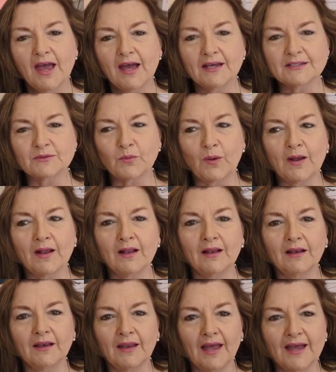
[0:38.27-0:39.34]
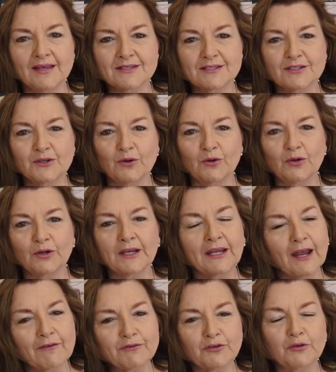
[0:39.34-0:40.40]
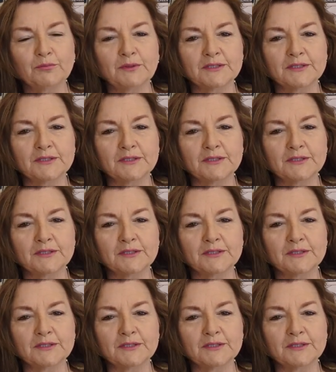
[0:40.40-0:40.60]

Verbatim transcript: as well as you know looking after your